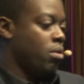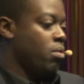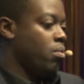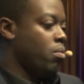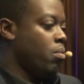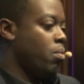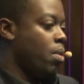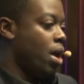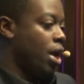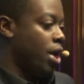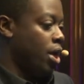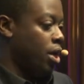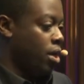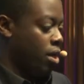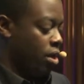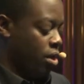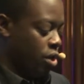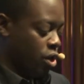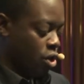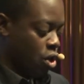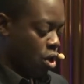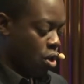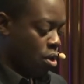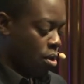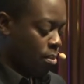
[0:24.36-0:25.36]
when
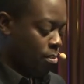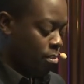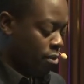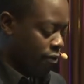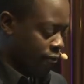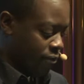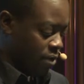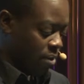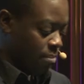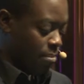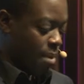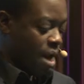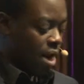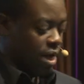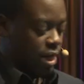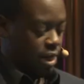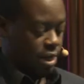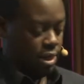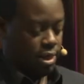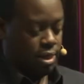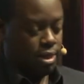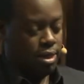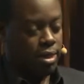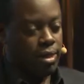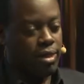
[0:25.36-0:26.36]
you're moving money.
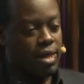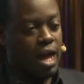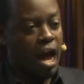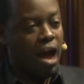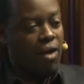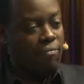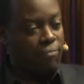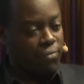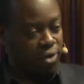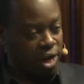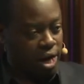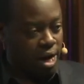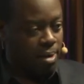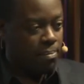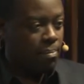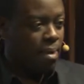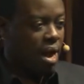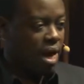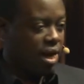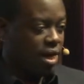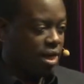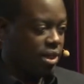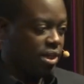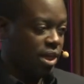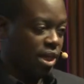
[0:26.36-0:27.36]
The African
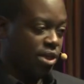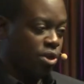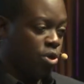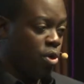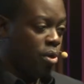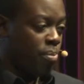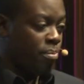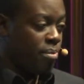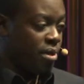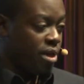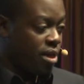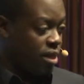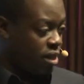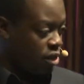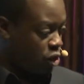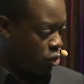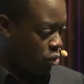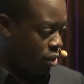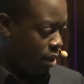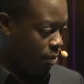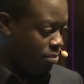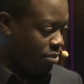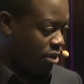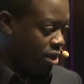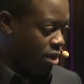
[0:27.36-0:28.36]
market has not been
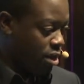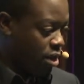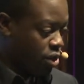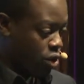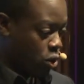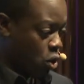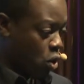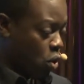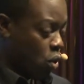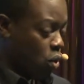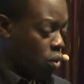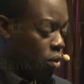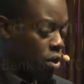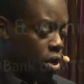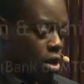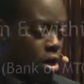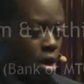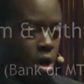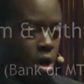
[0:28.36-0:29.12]
disrupted at all.